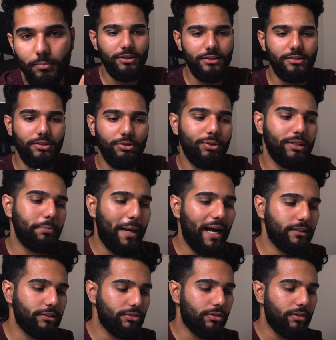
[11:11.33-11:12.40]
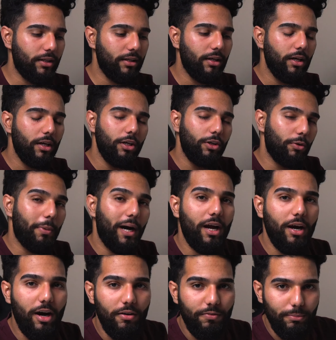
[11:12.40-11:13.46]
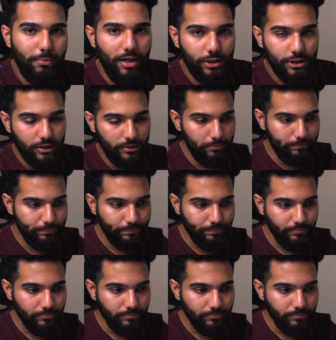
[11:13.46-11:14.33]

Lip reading: Just a quick backstory: you buy a car from auction,